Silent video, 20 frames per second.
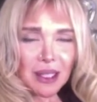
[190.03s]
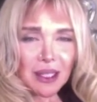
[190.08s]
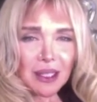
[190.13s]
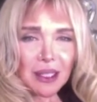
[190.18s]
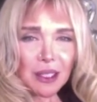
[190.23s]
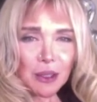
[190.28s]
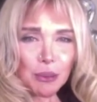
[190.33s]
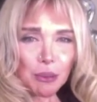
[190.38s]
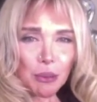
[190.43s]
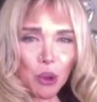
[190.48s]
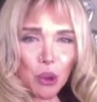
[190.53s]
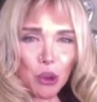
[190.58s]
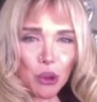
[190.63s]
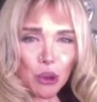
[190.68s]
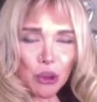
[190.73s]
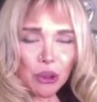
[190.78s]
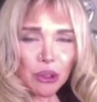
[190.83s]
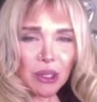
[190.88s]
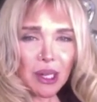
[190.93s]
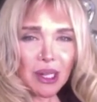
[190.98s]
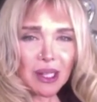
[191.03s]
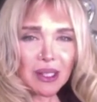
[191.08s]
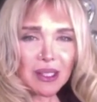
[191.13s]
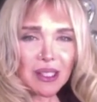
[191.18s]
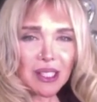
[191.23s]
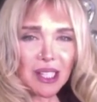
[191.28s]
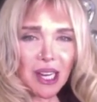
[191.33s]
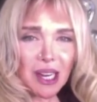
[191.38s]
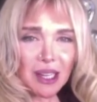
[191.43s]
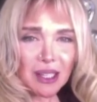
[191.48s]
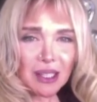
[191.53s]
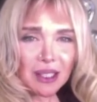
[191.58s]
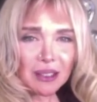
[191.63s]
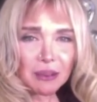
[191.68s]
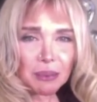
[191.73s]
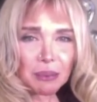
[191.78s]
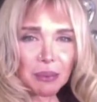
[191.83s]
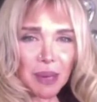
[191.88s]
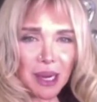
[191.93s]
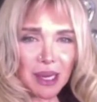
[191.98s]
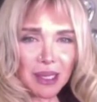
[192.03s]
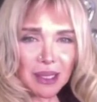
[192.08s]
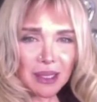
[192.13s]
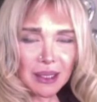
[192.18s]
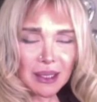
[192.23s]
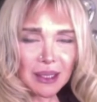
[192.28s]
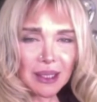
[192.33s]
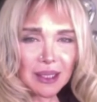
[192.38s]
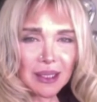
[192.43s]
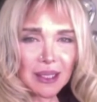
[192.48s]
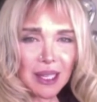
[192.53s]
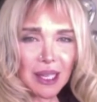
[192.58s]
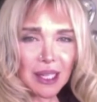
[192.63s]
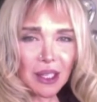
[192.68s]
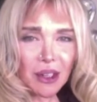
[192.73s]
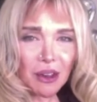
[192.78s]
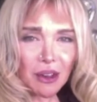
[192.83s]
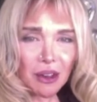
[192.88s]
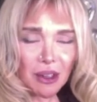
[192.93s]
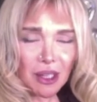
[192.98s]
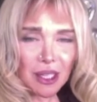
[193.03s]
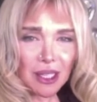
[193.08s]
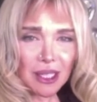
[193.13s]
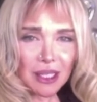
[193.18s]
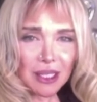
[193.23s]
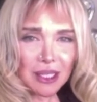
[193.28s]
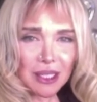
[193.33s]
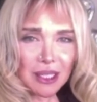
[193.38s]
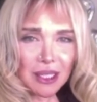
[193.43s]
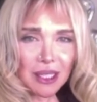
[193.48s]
the emotional child mind, as I call it,